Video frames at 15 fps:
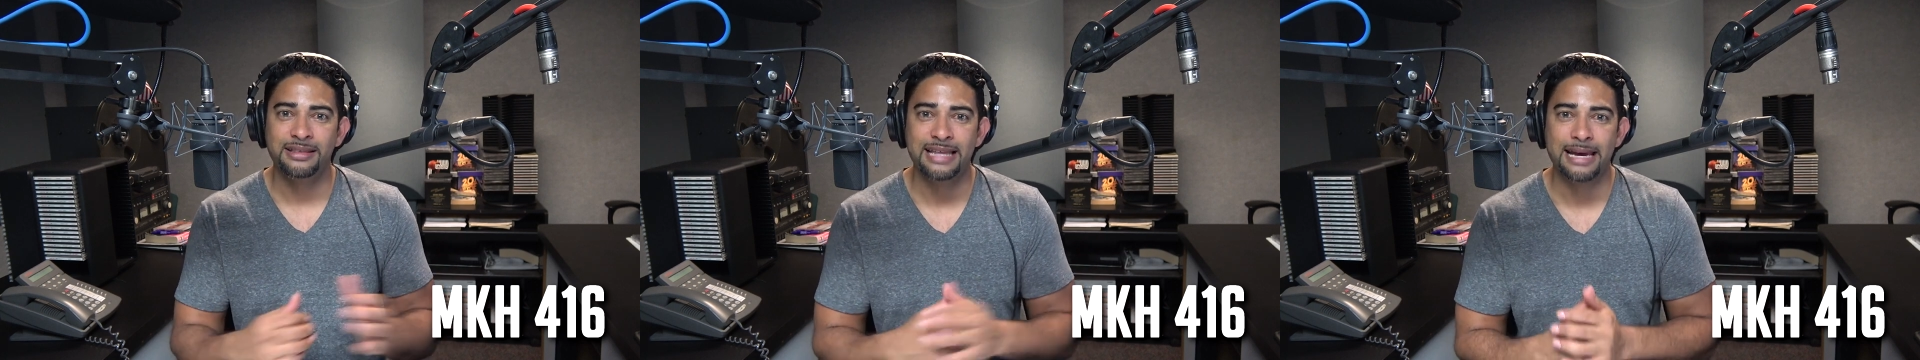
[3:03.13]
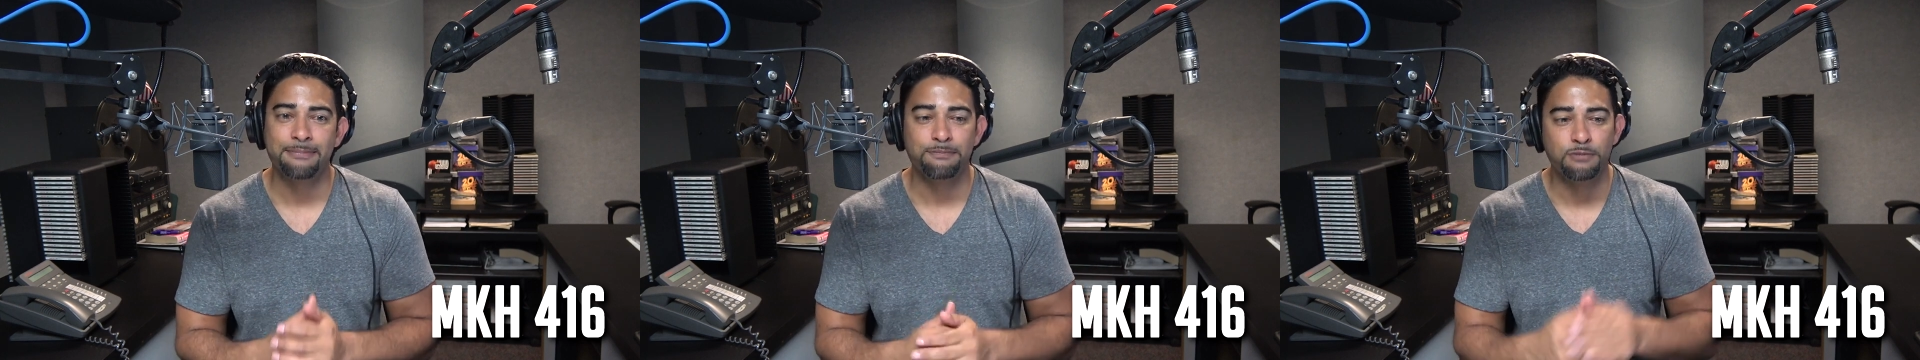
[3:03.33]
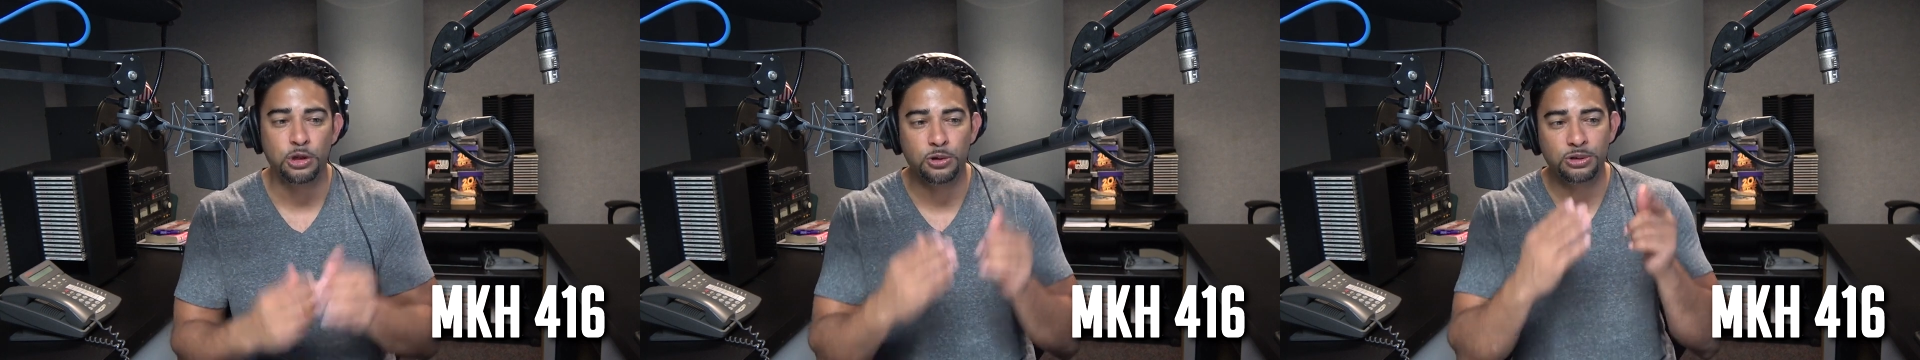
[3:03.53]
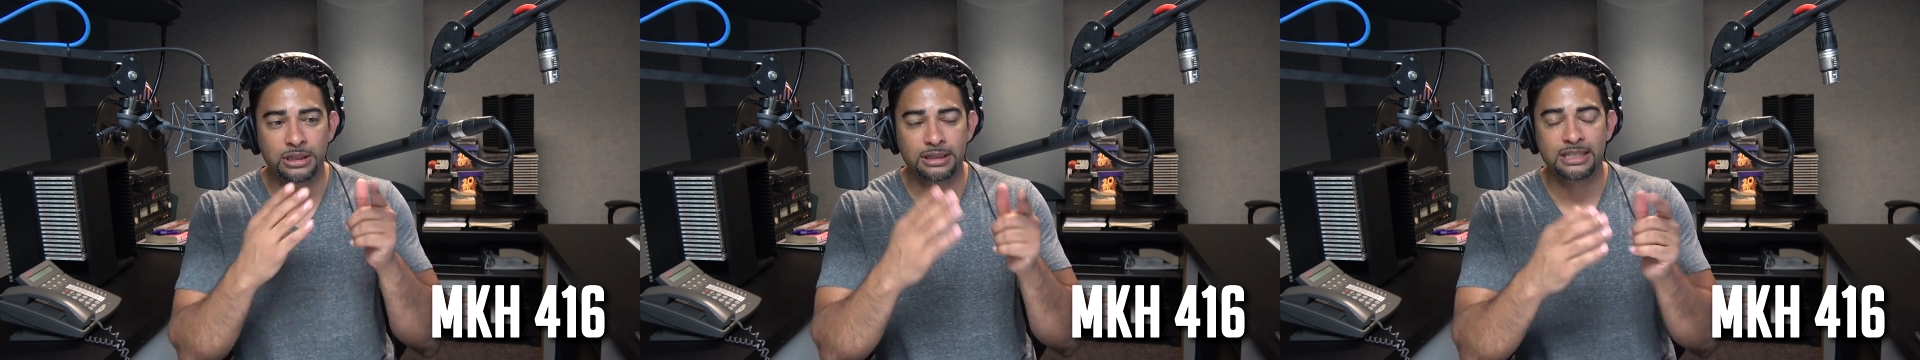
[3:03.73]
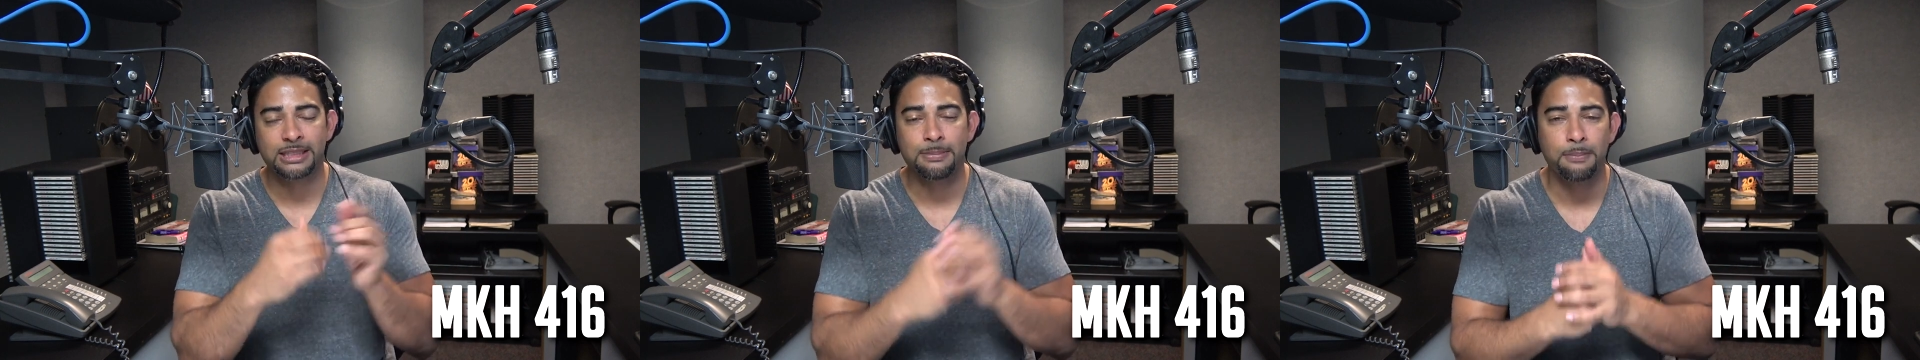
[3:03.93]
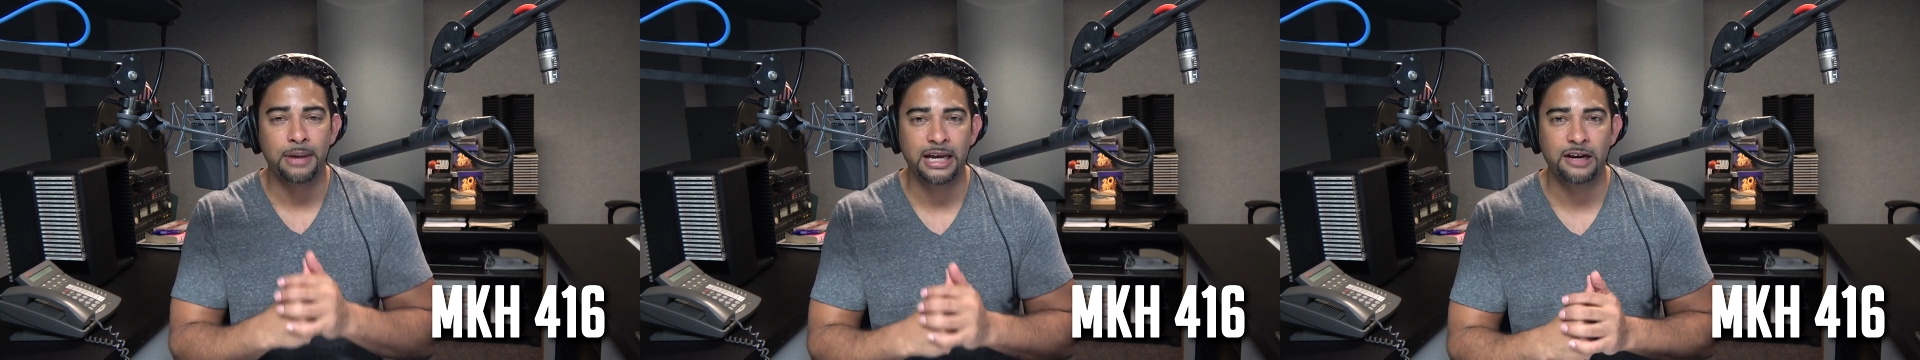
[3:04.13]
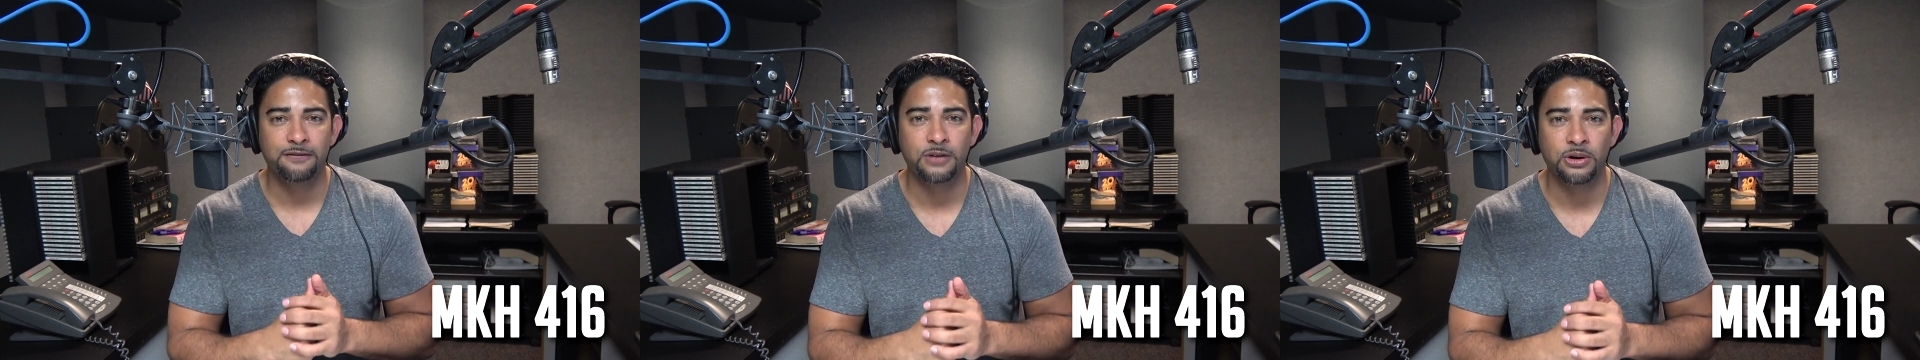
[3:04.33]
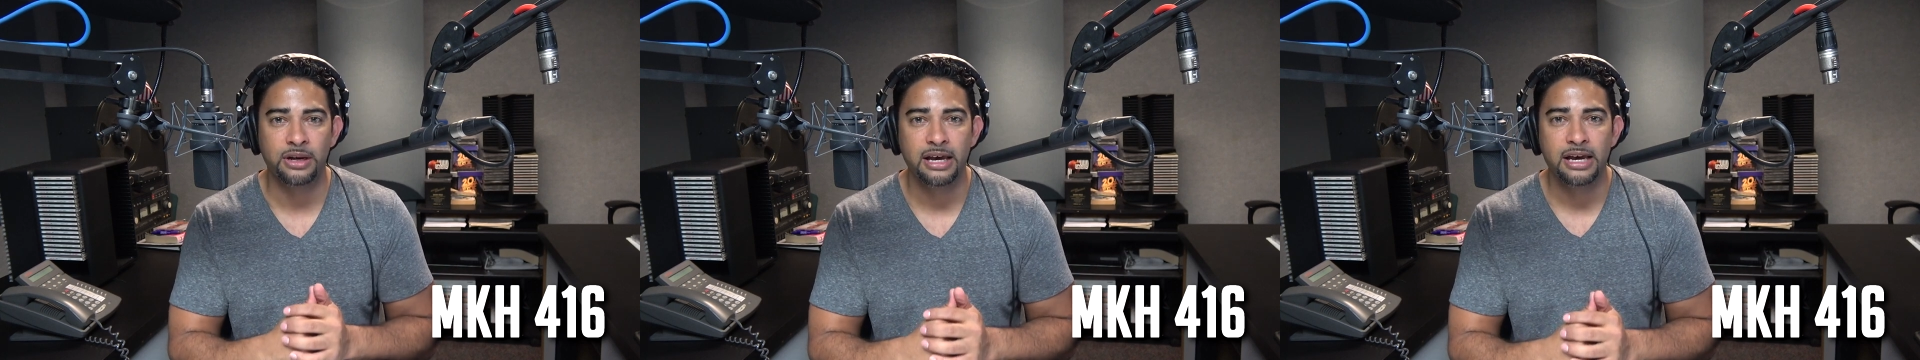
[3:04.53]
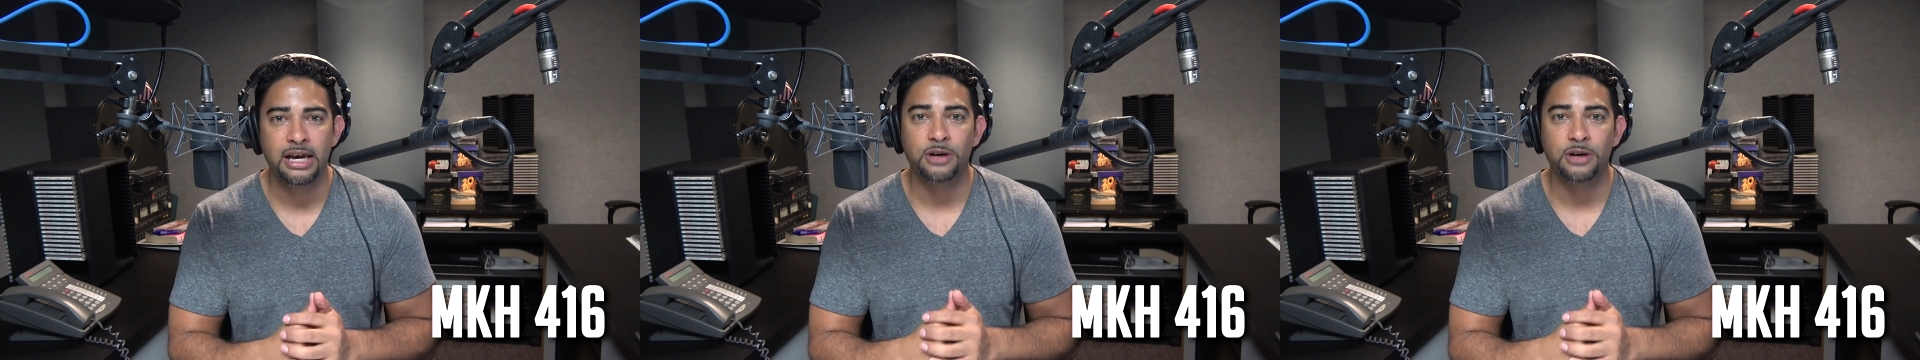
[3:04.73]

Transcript: out that using this microphone,